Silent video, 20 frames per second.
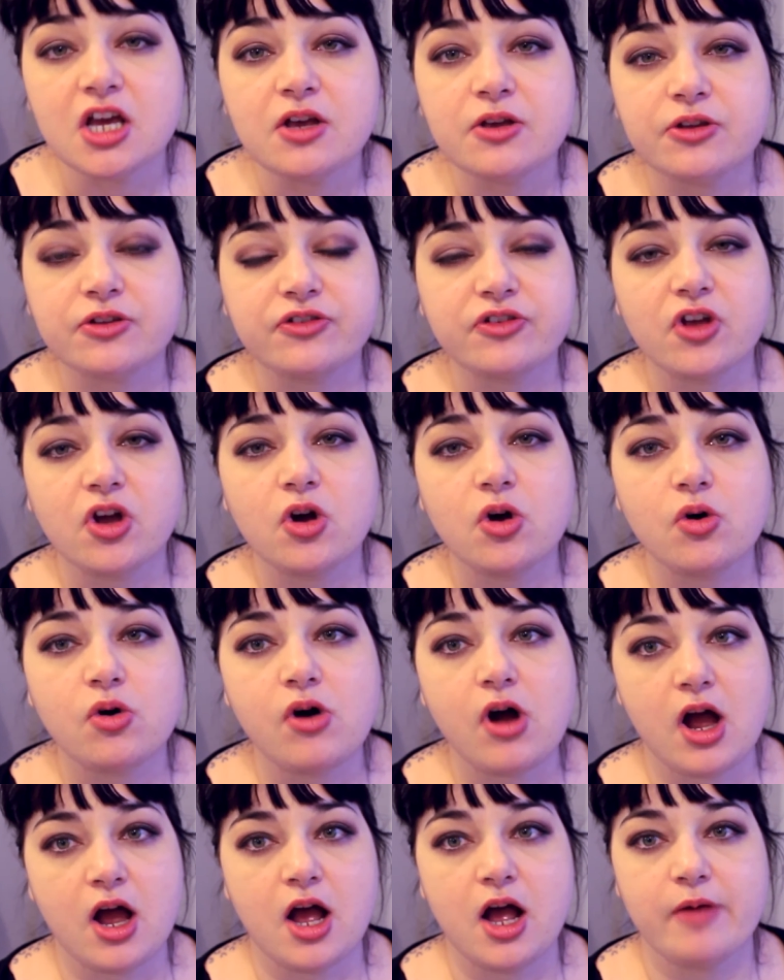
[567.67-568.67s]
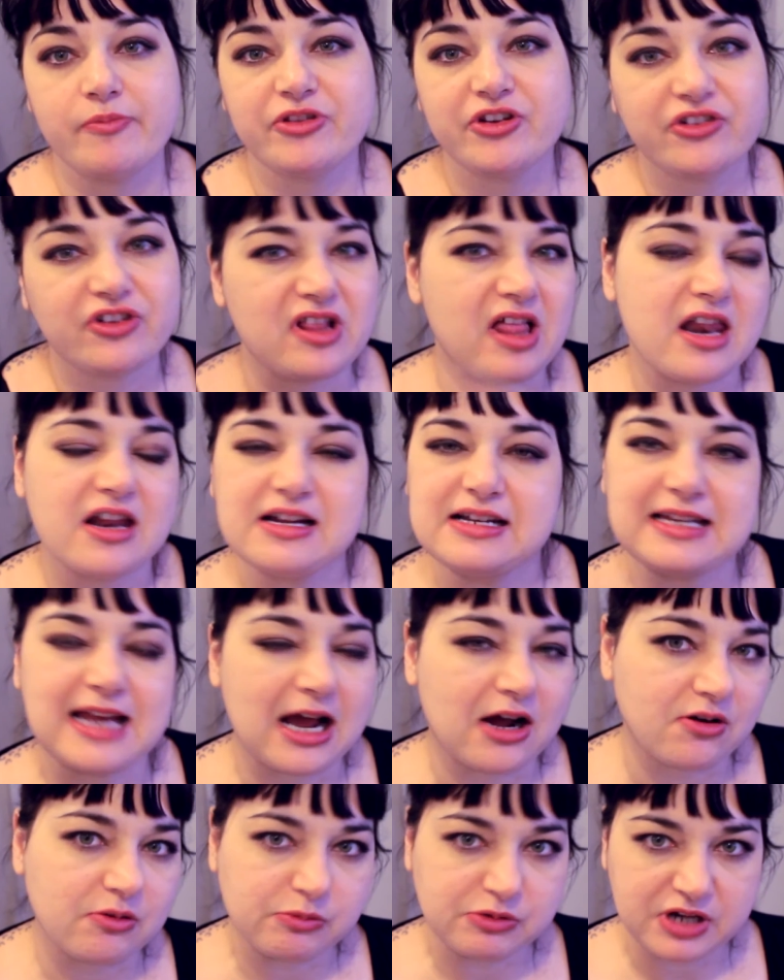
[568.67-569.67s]
So there's a lot of
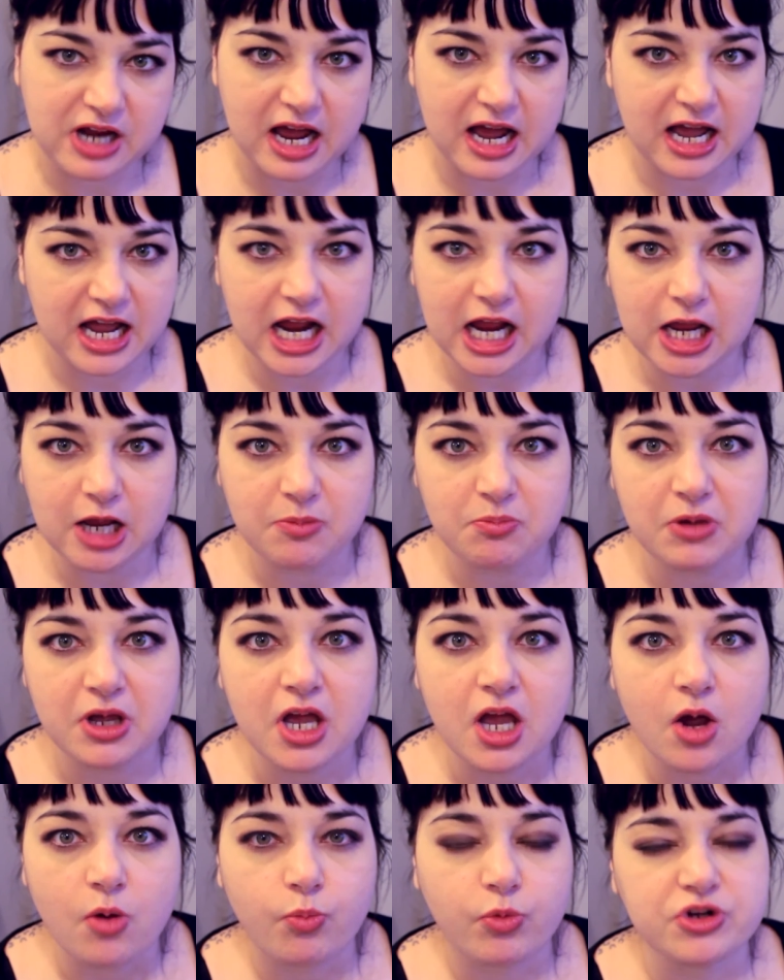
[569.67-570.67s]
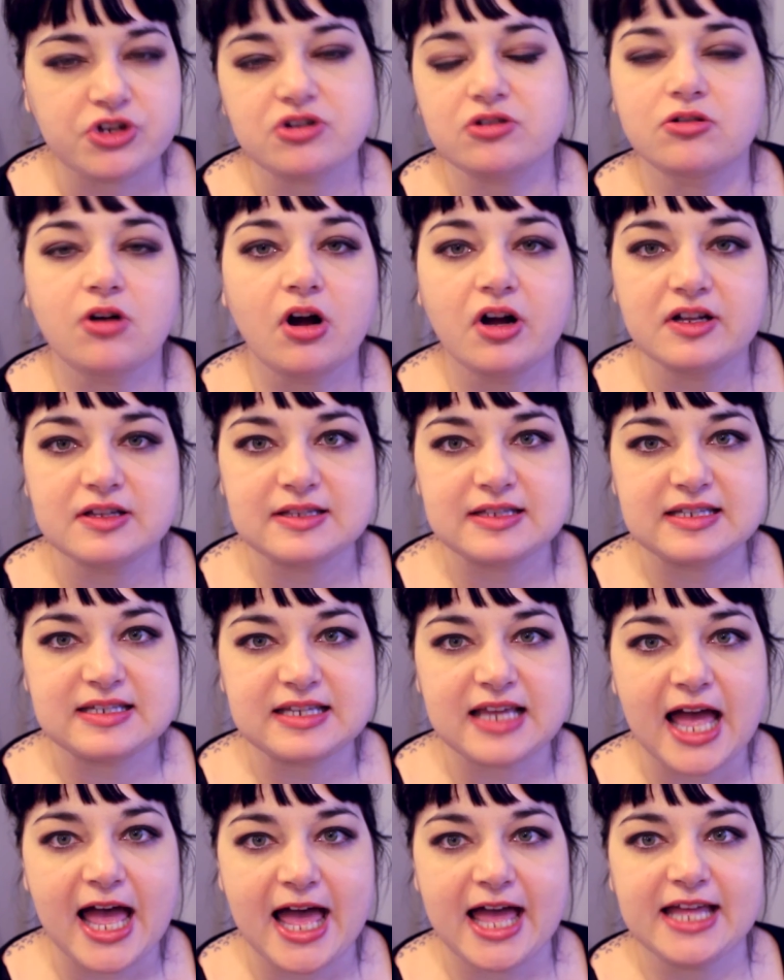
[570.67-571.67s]
downtime when you're on
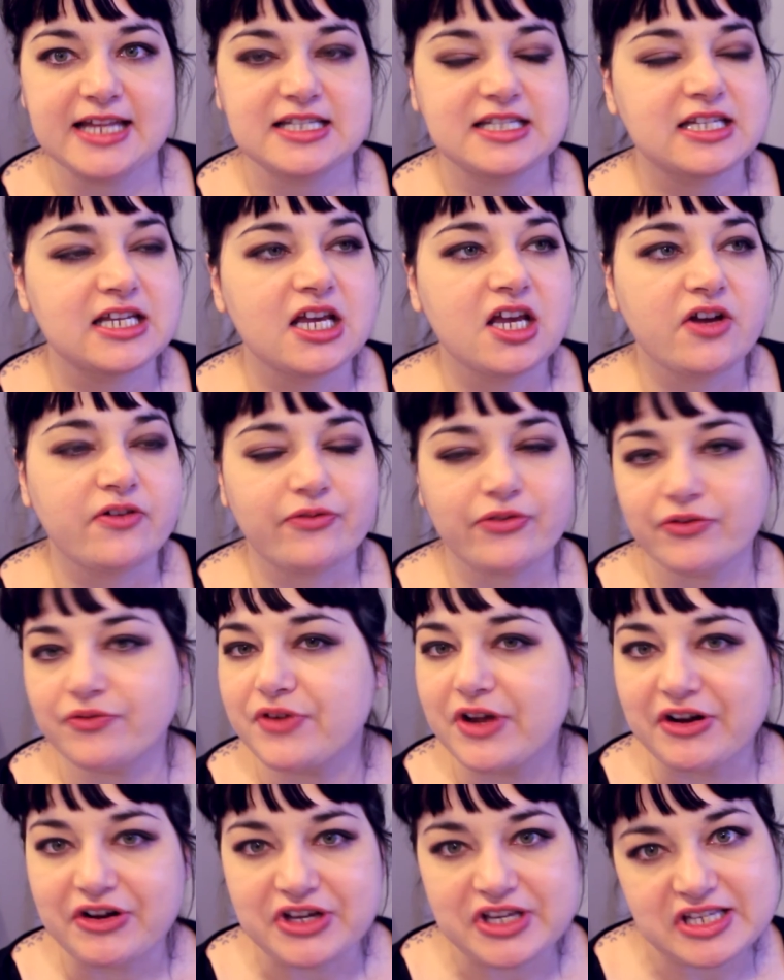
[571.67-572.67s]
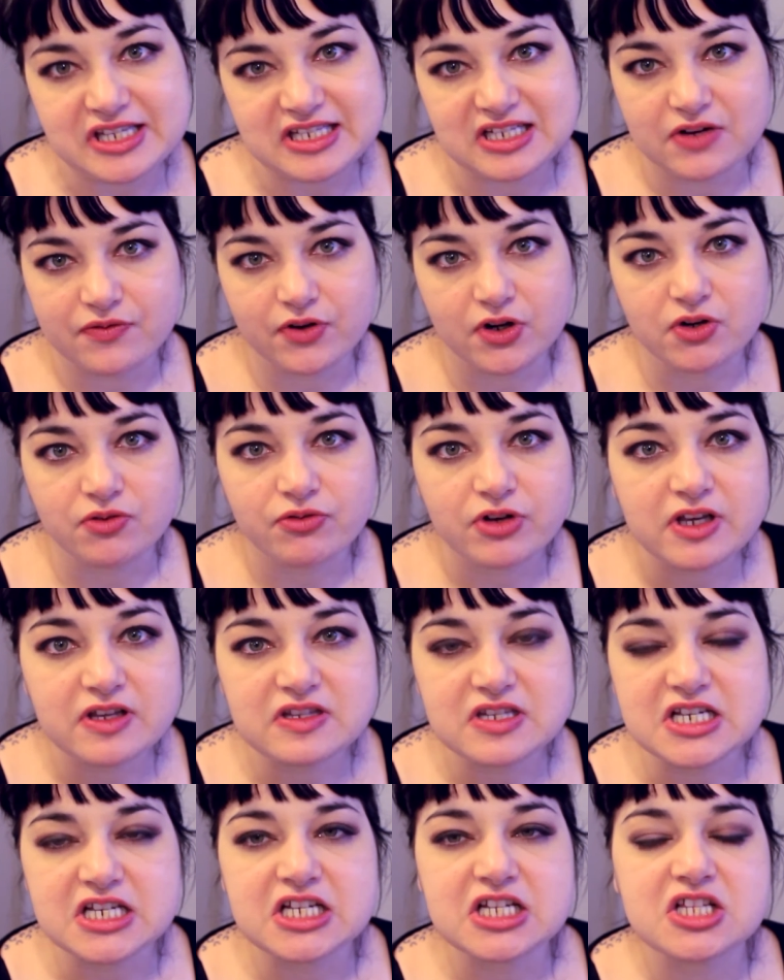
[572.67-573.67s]
set for various different
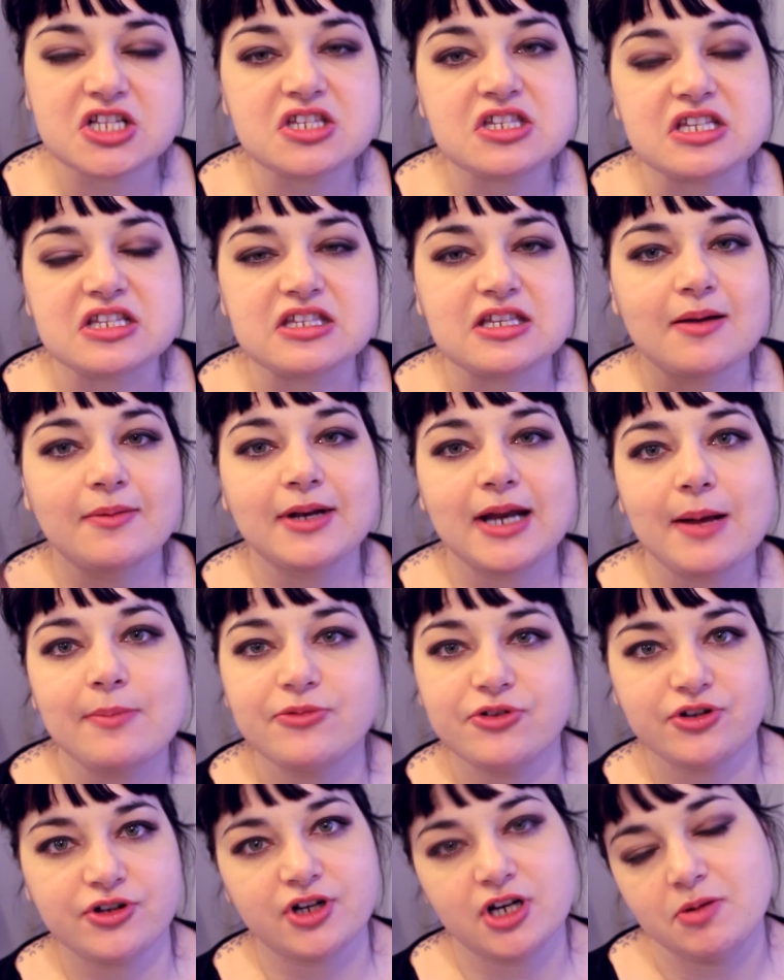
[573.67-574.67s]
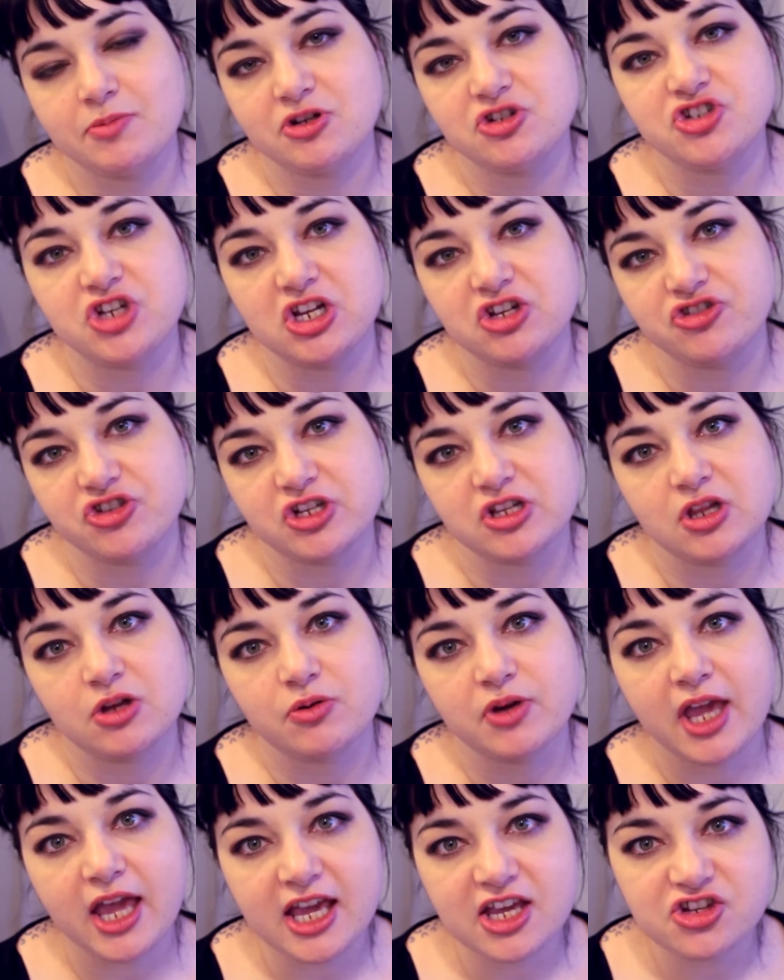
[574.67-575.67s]
reasons, and sometimes you're going to be changing
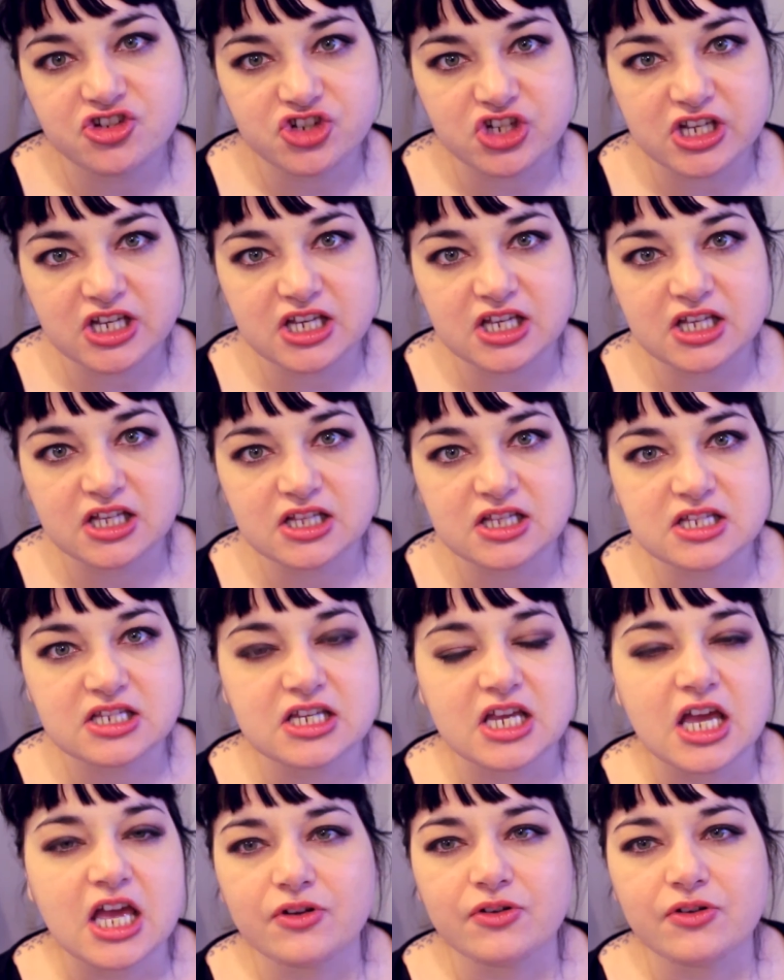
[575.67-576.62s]
locations.